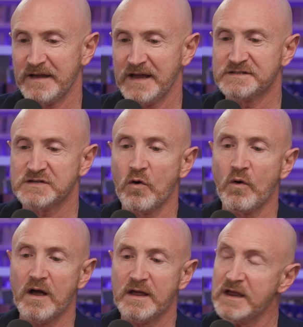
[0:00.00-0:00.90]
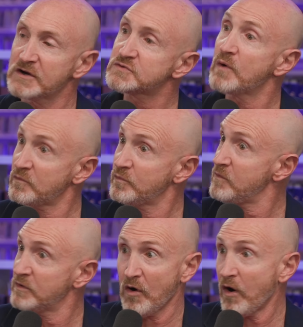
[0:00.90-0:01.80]
And so here's what
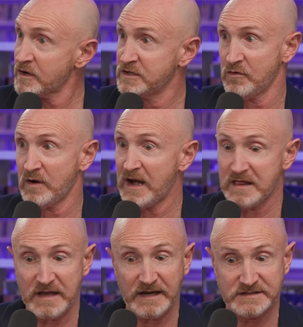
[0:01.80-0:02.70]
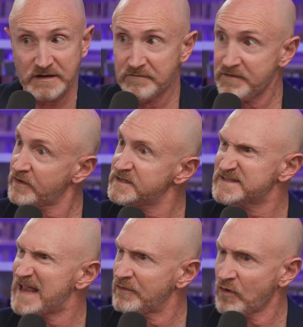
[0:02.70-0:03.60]
we would argue, and I think it's a very
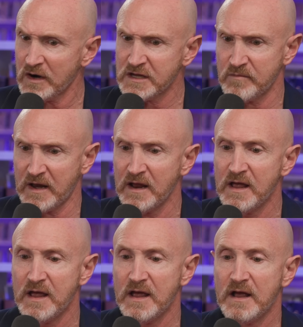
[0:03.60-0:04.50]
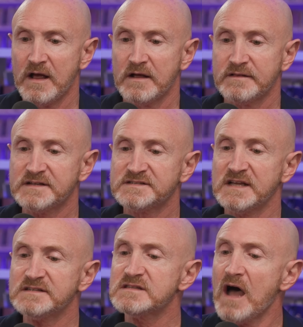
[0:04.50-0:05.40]
sound argument, that
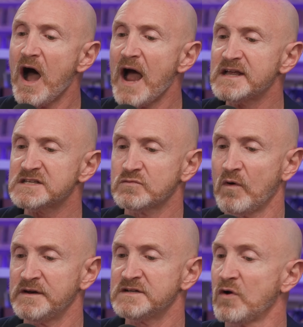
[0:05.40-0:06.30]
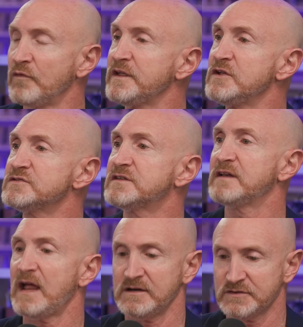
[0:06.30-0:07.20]
since the highest one is only used in
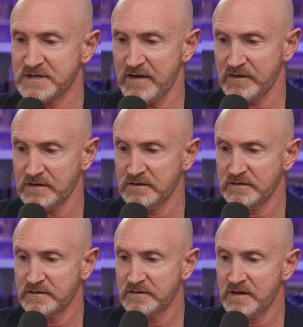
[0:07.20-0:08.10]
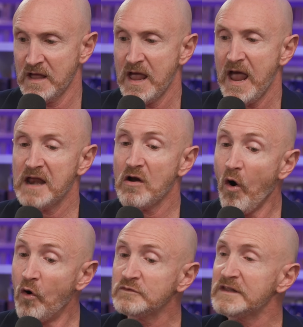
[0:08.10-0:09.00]
Daniel 7, and
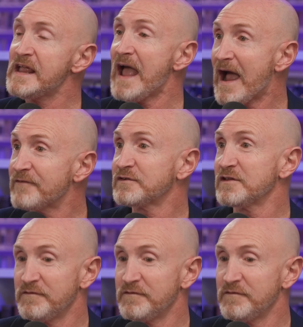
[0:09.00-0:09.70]
only after